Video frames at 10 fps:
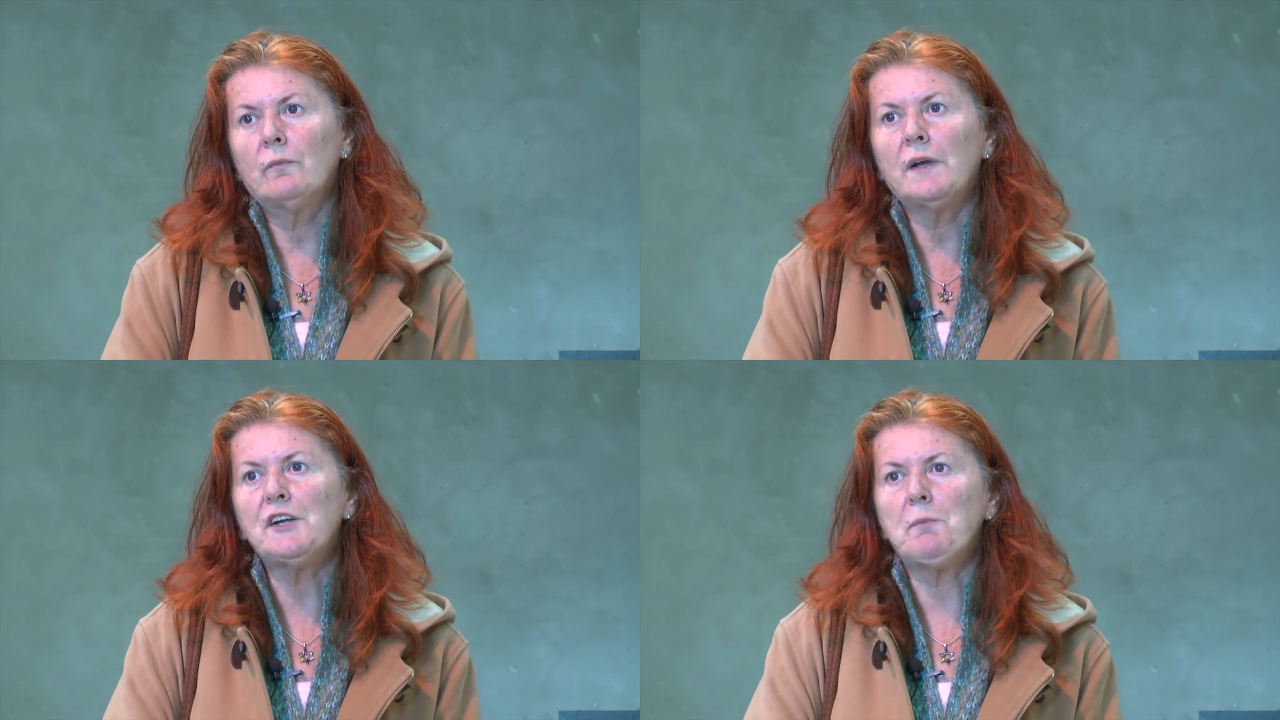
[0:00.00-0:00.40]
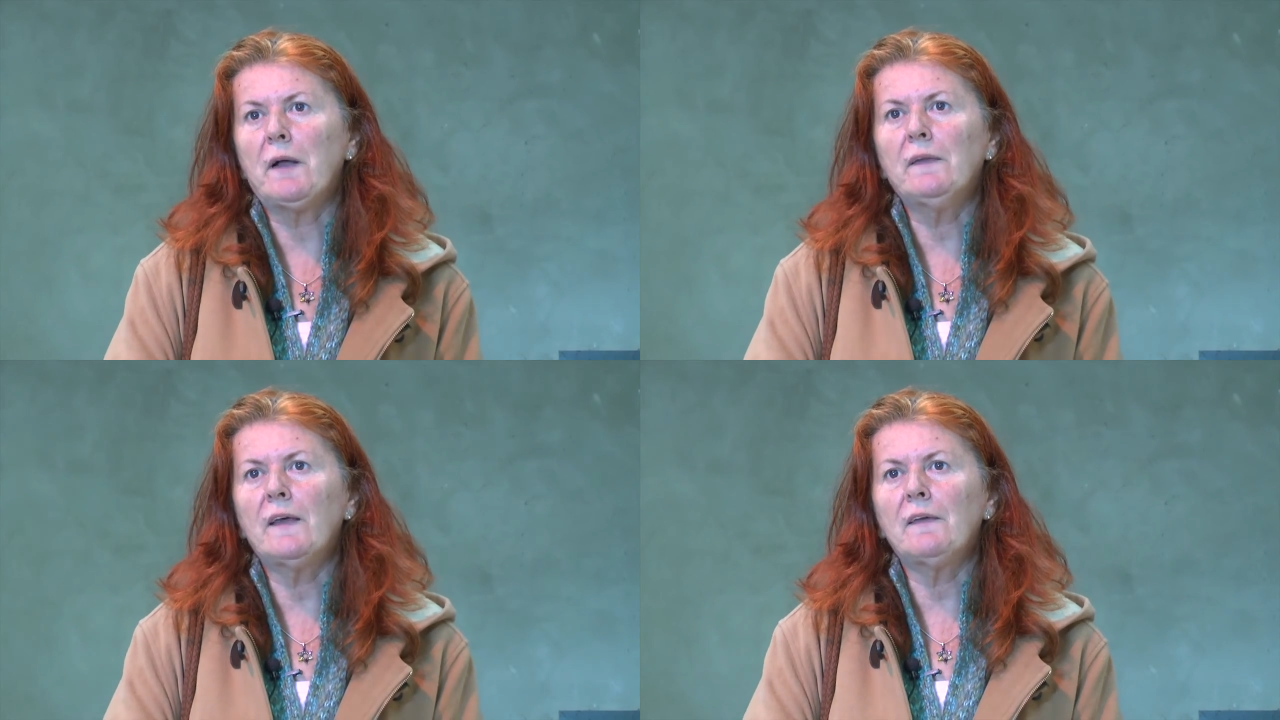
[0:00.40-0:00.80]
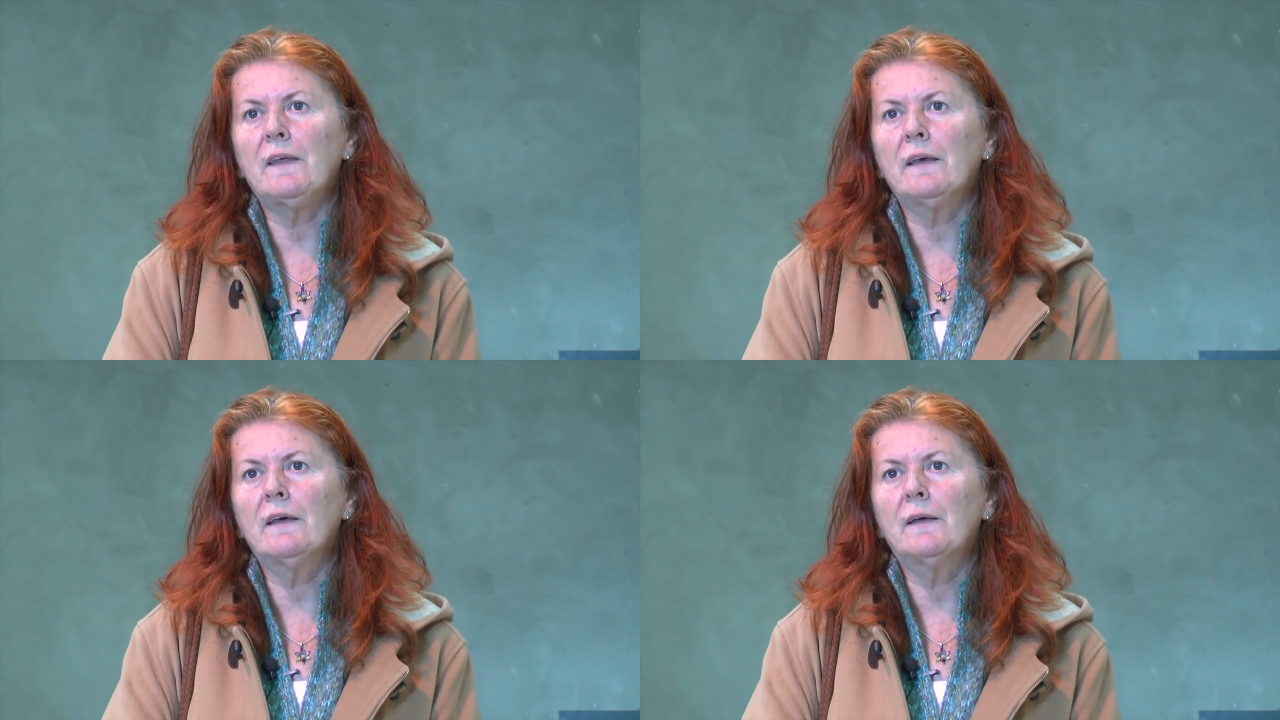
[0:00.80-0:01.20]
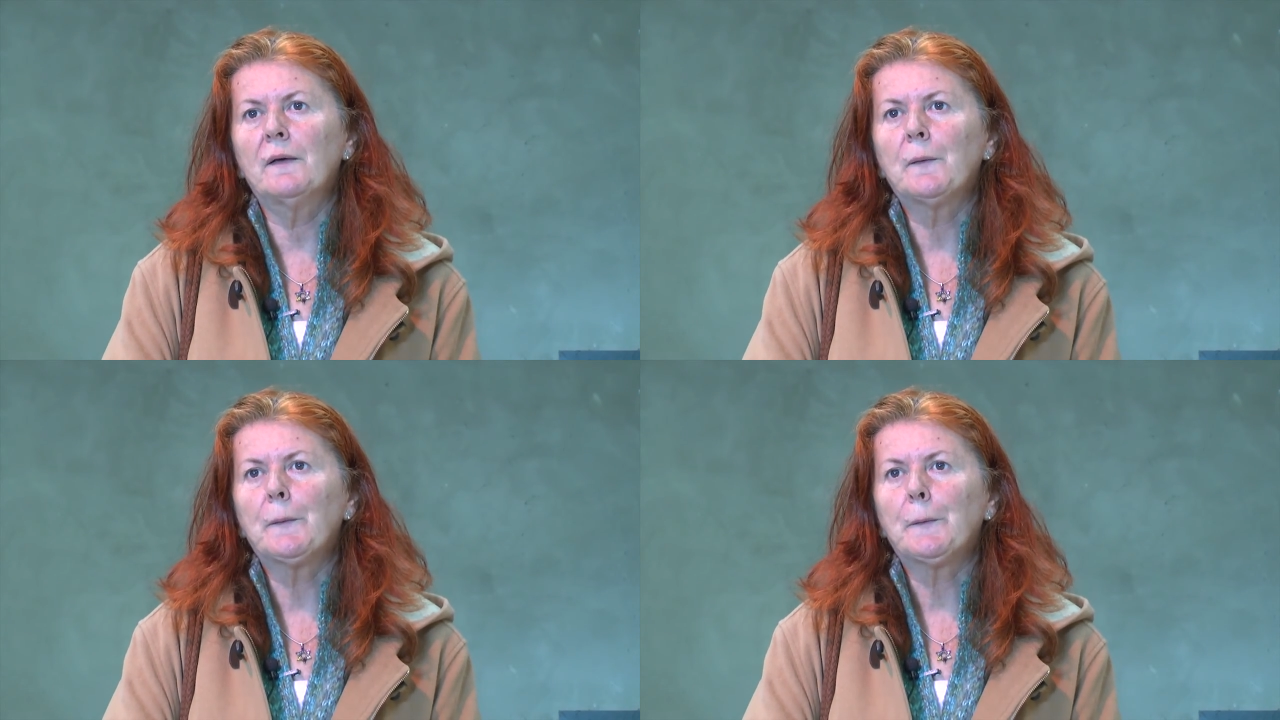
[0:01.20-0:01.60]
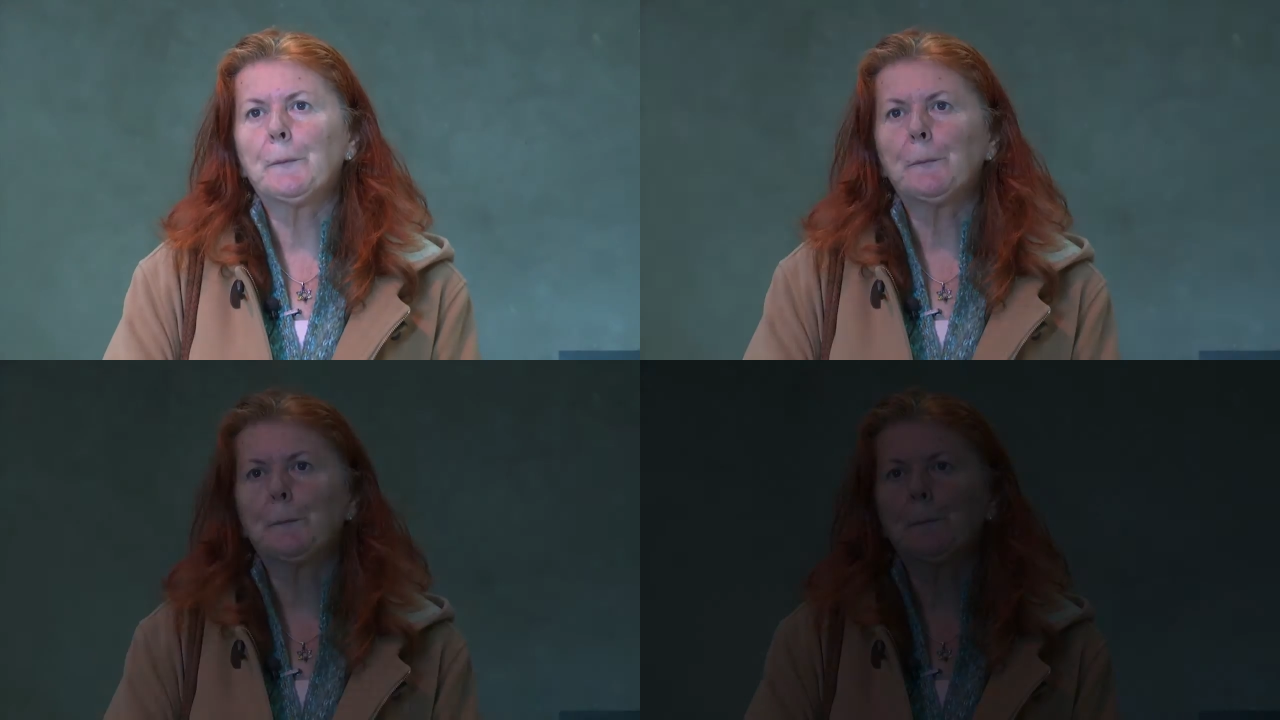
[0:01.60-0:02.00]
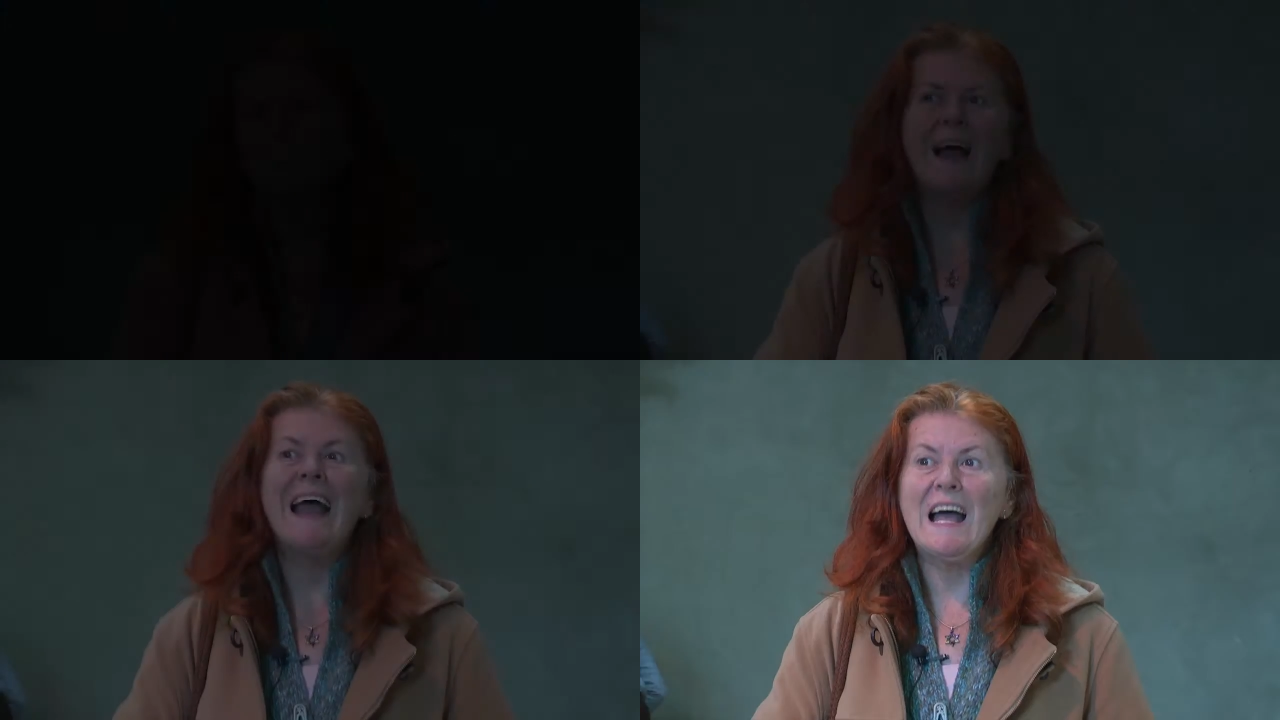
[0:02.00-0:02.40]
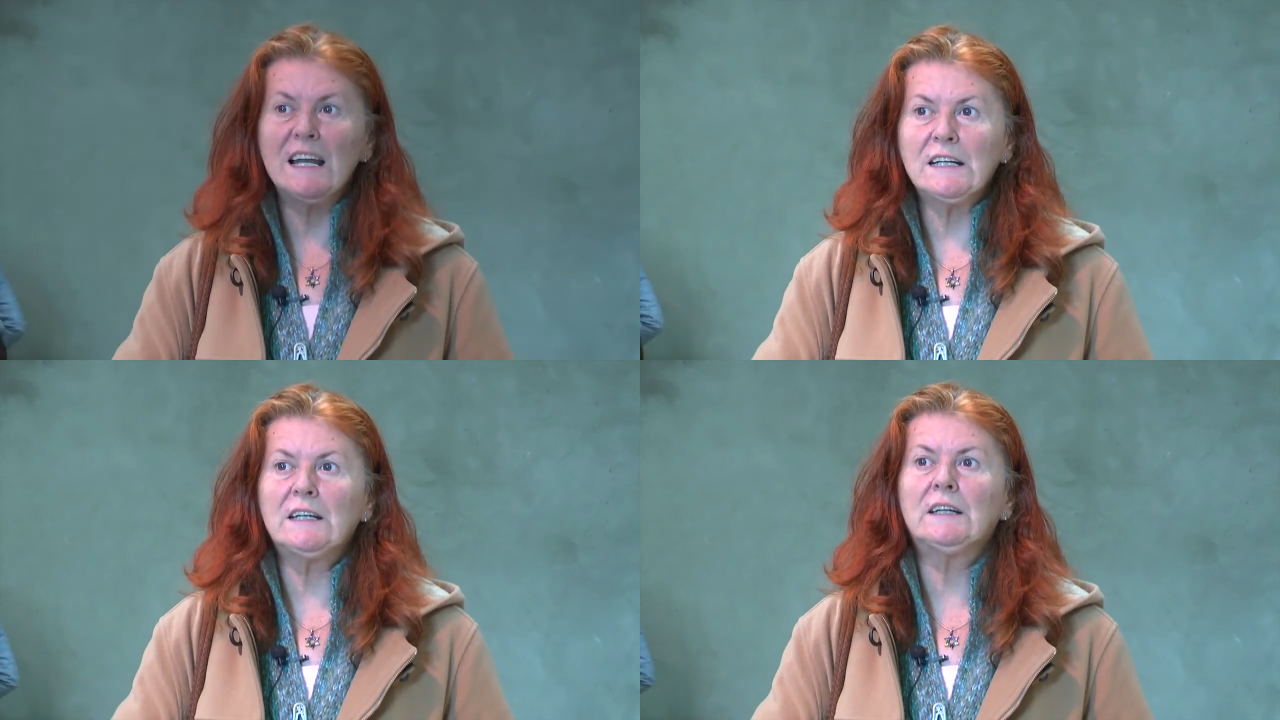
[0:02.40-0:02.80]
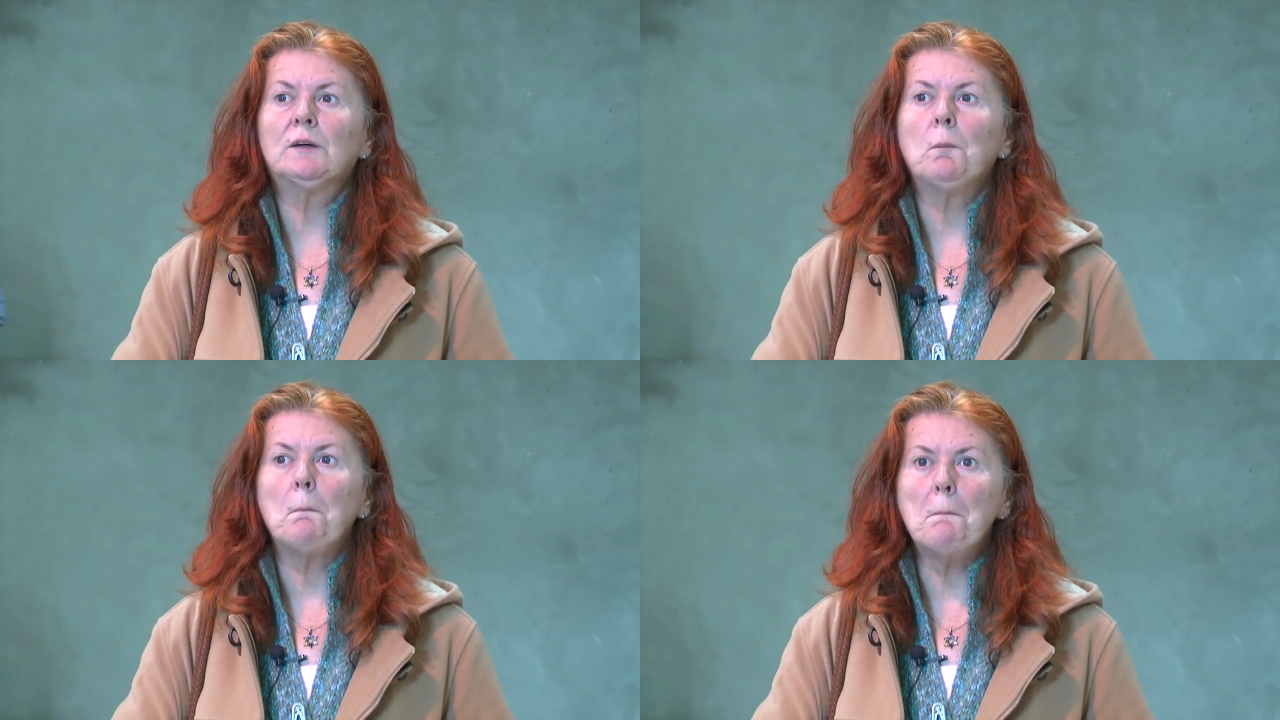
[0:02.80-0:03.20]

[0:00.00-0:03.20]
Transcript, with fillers: each month, I think. I like